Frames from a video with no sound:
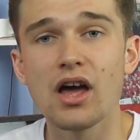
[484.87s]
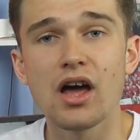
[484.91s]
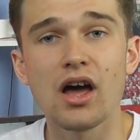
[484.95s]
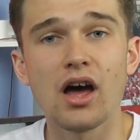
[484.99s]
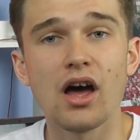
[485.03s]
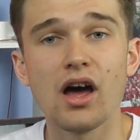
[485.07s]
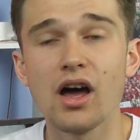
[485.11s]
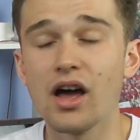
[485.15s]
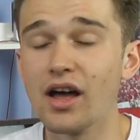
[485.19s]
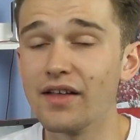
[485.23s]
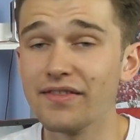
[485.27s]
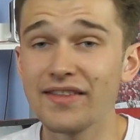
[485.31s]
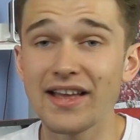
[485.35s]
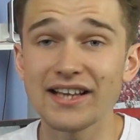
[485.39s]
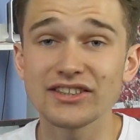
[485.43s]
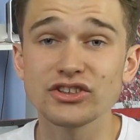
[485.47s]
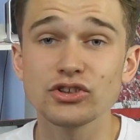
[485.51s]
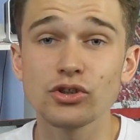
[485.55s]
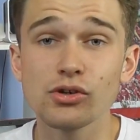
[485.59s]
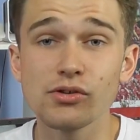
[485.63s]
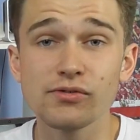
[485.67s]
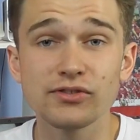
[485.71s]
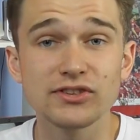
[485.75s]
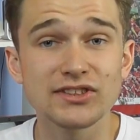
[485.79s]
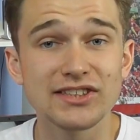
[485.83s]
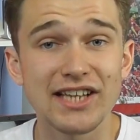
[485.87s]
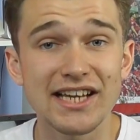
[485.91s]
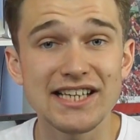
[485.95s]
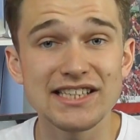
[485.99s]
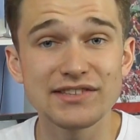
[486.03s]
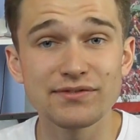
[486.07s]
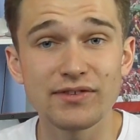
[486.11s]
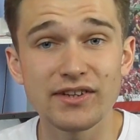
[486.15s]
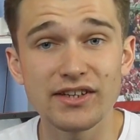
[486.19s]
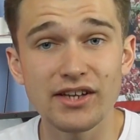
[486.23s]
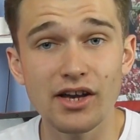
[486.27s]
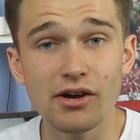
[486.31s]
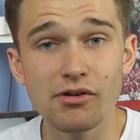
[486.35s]
And that's all for today's
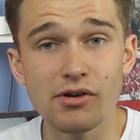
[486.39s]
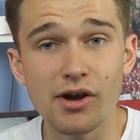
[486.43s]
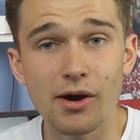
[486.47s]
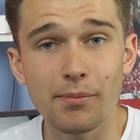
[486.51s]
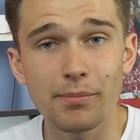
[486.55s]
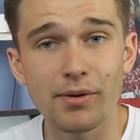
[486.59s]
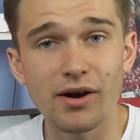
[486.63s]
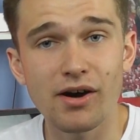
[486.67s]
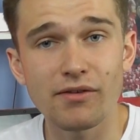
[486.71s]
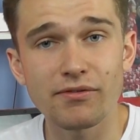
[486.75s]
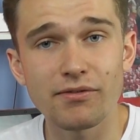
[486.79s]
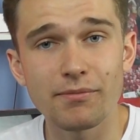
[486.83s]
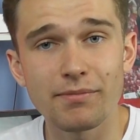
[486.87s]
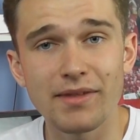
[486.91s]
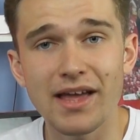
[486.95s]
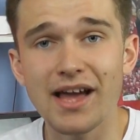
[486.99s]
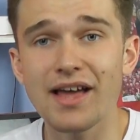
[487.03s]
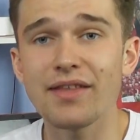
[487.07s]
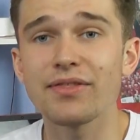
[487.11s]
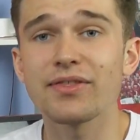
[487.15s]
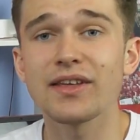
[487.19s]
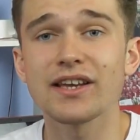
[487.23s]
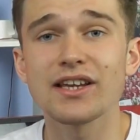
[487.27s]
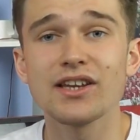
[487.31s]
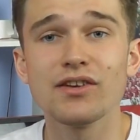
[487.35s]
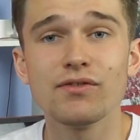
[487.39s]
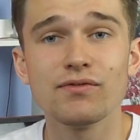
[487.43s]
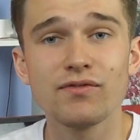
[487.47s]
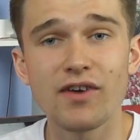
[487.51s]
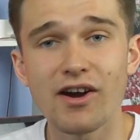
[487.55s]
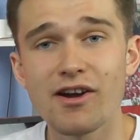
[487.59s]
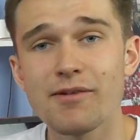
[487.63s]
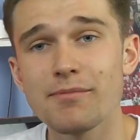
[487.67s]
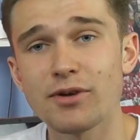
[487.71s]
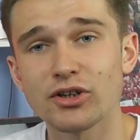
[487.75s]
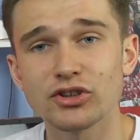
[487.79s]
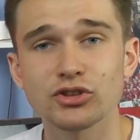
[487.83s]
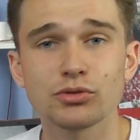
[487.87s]
video. Apart from that, thank you
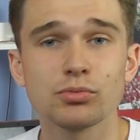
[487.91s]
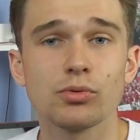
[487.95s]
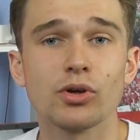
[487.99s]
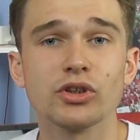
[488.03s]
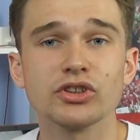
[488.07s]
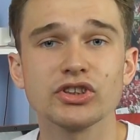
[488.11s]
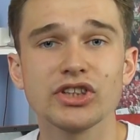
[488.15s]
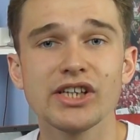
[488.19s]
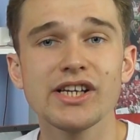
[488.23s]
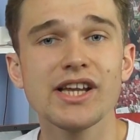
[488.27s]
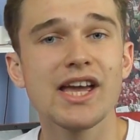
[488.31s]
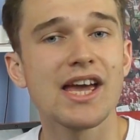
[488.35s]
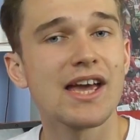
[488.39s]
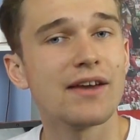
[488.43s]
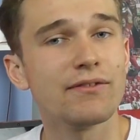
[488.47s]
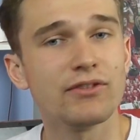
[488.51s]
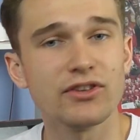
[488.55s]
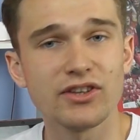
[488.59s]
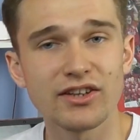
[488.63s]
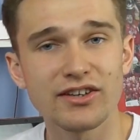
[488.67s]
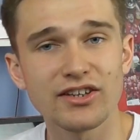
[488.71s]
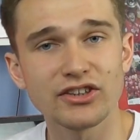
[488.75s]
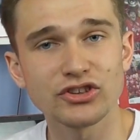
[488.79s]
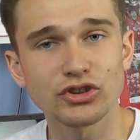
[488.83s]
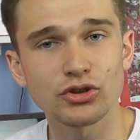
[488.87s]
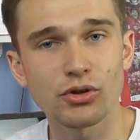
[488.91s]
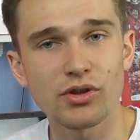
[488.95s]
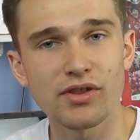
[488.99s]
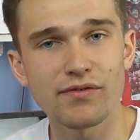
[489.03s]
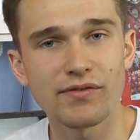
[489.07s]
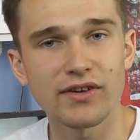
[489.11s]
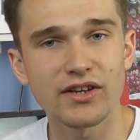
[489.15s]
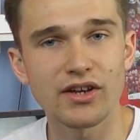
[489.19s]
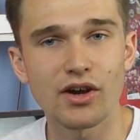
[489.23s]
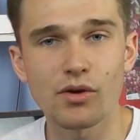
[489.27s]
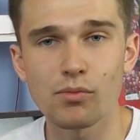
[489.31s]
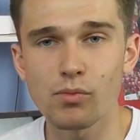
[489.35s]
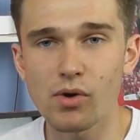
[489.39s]
very much for watching. If you did enjoy the
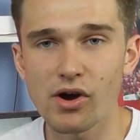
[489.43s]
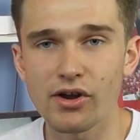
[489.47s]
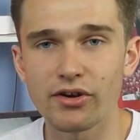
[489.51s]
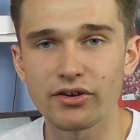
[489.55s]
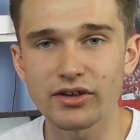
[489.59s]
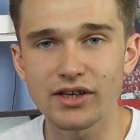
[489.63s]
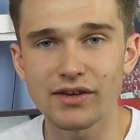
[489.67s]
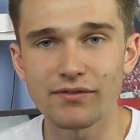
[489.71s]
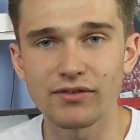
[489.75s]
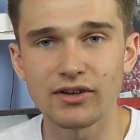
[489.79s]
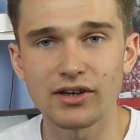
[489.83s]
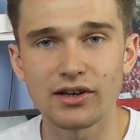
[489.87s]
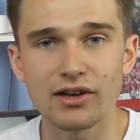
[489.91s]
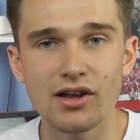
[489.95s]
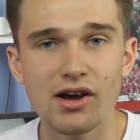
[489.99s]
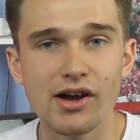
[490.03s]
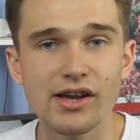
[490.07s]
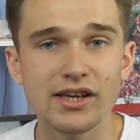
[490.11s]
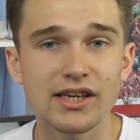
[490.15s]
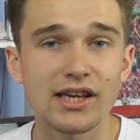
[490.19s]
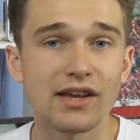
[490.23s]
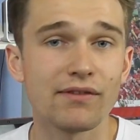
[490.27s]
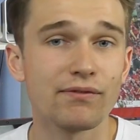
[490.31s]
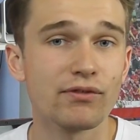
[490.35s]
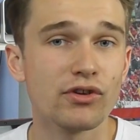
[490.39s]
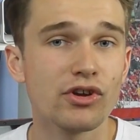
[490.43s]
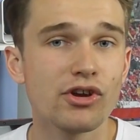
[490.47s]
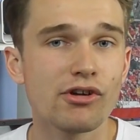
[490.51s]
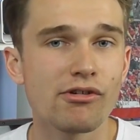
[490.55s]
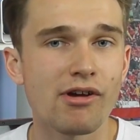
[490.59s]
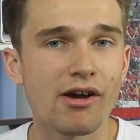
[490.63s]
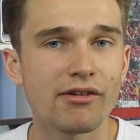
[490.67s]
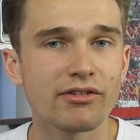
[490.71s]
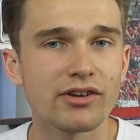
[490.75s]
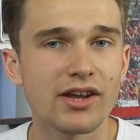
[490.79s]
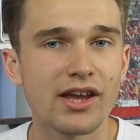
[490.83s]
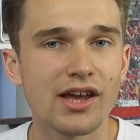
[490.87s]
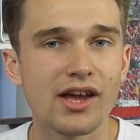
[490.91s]
video, why not give it a like? If you're new
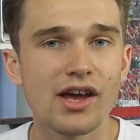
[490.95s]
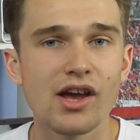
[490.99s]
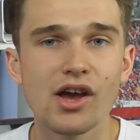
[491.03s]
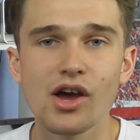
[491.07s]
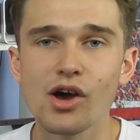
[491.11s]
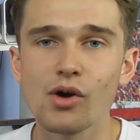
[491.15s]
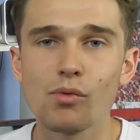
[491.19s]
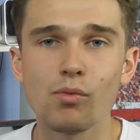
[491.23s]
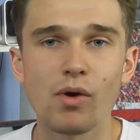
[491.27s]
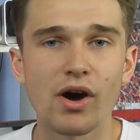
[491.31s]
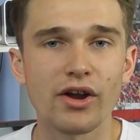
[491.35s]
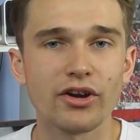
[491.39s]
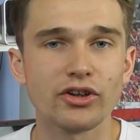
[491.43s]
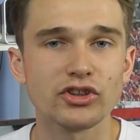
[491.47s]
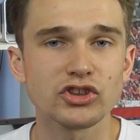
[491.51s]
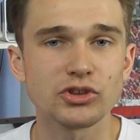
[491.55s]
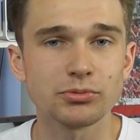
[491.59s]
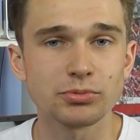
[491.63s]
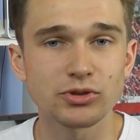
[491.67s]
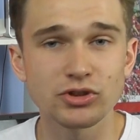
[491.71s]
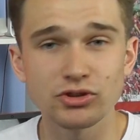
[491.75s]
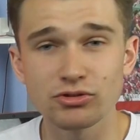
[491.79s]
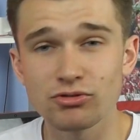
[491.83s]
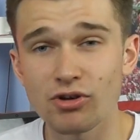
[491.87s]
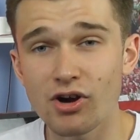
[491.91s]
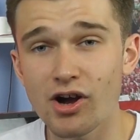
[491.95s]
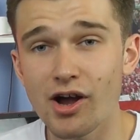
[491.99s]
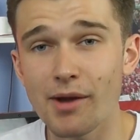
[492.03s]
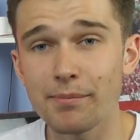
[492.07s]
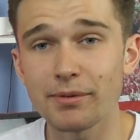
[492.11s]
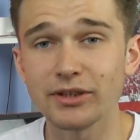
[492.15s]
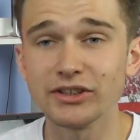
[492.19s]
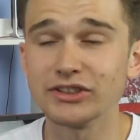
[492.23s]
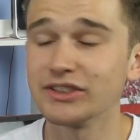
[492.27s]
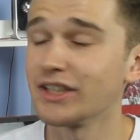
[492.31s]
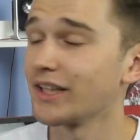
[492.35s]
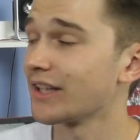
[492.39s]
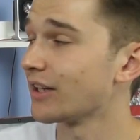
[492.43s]
around here, why not subscribe
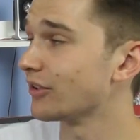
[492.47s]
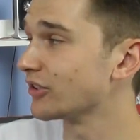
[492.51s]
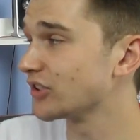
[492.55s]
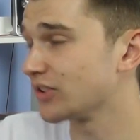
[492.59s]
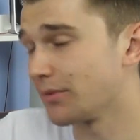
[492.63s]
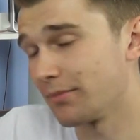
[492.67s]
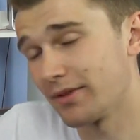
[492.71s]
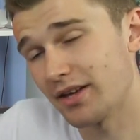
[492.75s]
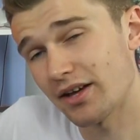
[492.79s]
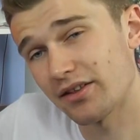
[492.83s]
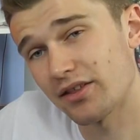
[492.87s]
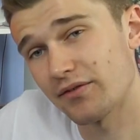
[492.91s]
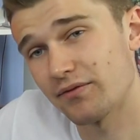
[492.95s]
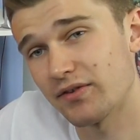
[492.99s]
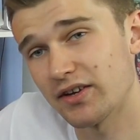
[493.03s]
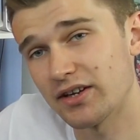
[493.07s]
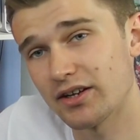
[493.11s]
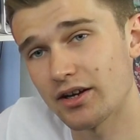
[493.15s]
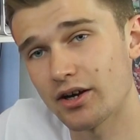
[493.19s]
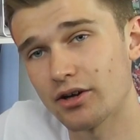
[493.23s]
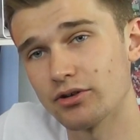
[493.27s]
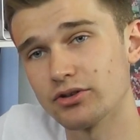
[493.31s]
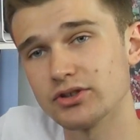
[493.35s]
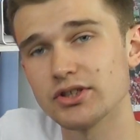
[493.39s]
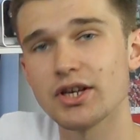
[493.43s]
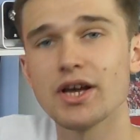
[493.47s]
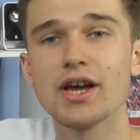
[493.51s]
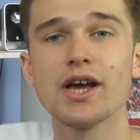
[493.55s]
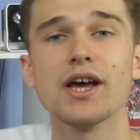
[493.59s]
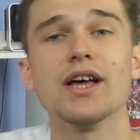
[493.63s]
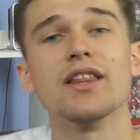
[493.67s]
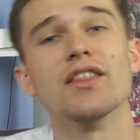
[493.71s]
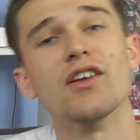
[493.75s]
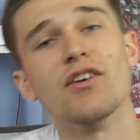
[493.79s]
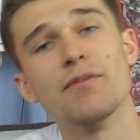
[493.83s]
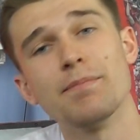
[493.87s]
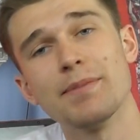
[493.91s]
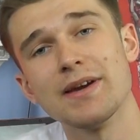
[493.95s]
and check out some of the other videos
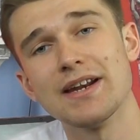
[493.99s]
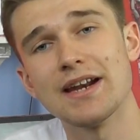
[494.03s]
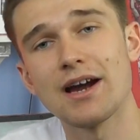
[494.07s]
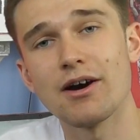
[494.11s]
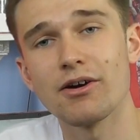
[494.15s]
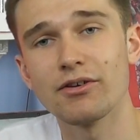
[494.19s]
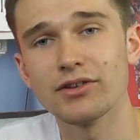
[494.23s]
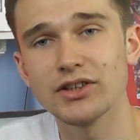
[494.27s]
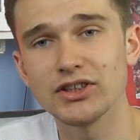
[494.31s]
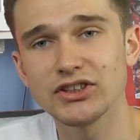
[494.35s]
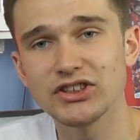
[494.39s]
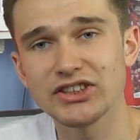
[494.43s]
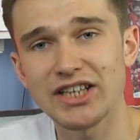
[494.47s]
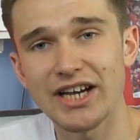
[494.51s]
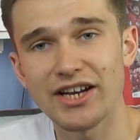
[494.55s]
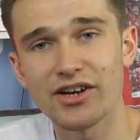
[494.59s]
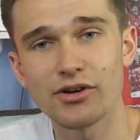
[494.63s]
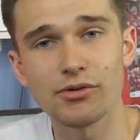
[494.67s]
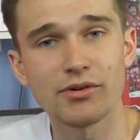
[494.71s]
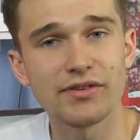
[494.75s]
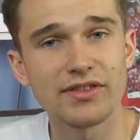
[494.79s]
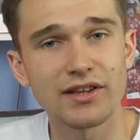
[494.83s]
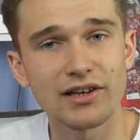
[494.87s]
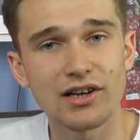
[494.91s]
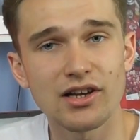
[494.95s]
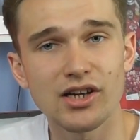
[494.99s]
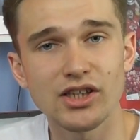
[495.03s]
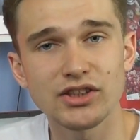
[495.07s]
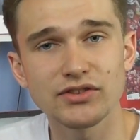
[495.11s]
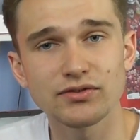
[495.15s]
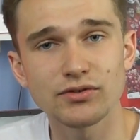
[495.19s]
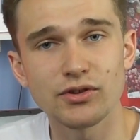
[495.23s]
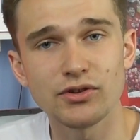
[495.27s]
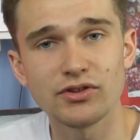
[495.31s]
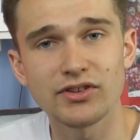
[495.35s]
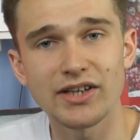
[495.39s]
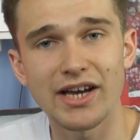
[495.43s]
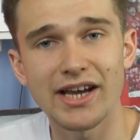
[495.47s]
that have been out on the channel in the last
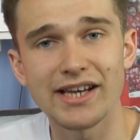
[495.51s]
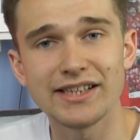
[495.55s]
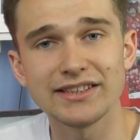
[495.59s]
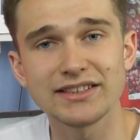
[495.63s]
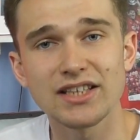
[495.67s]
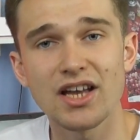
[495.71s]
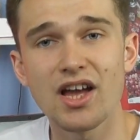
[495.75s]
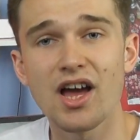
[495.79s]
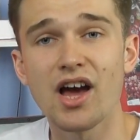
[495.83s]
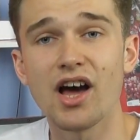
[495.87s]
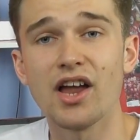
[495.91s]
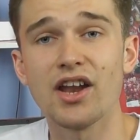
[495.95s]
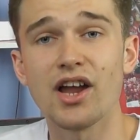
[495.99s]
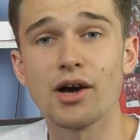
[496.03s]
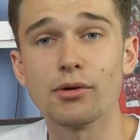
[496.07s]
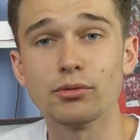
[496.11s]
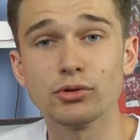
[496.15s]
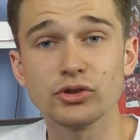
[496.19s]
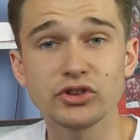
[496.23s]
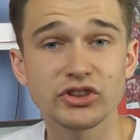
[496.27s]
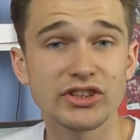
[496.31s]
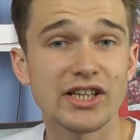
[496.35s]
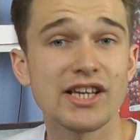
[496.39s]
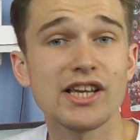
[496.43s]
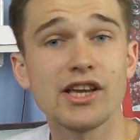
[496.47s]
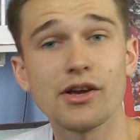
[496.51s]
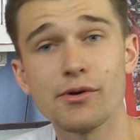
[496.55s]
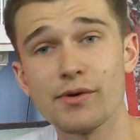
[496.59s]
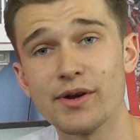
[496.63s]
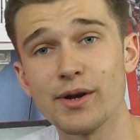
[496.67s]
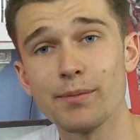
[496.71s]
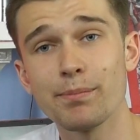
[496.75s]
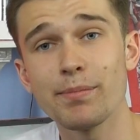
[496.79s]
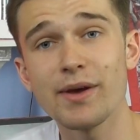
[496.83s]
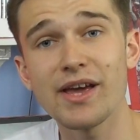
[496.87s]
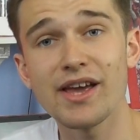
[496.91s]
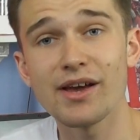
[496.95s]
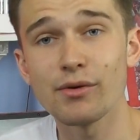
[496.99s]
few days? And I will see you in
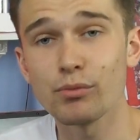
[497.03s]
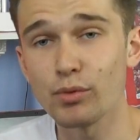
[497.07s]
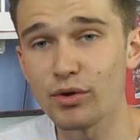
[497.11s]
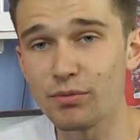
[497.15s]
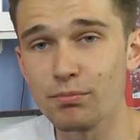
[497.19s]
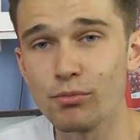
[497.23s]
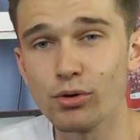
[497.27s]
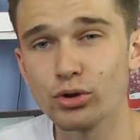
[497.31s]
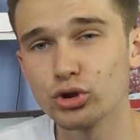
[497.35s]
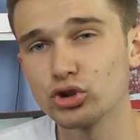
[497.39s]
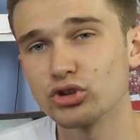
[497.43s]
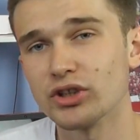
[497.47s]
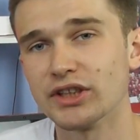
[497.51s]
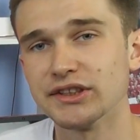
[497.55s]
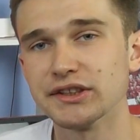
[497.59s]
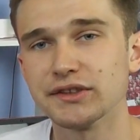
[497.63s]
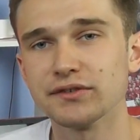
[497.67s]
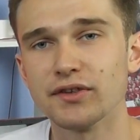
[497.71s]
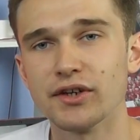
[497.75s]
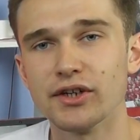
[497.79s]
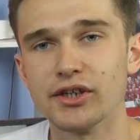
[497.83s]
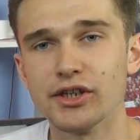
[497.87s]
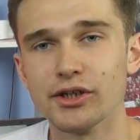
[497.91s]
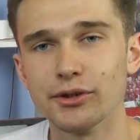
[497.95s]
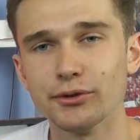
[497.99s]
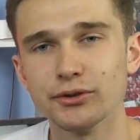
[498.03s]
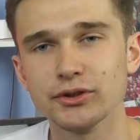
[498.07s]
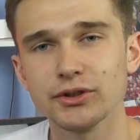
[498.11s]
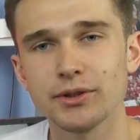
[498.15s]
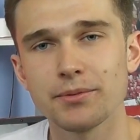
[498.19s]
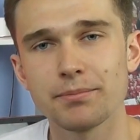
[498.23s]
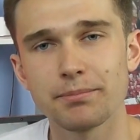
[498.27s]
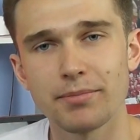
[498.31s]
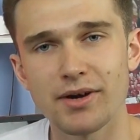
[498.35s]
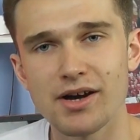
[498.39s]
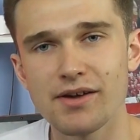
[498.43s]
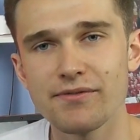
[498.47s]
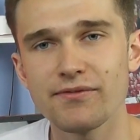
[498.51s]
a bit with more transfer news.
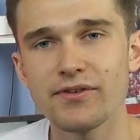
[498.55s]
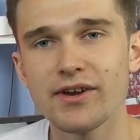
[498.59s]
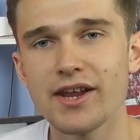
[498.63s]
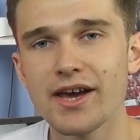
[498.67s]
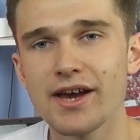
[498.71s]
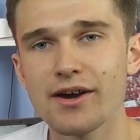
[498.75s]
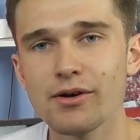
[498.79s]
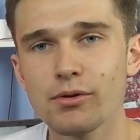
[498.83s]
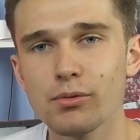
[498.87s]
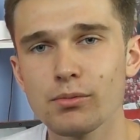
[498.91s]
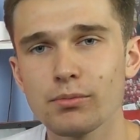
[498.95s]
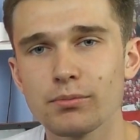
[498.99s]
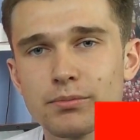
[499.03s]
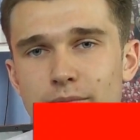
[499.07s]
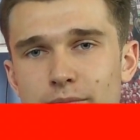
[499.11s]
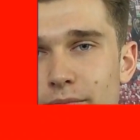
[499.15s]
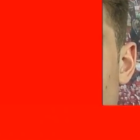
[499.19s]
Bye for now.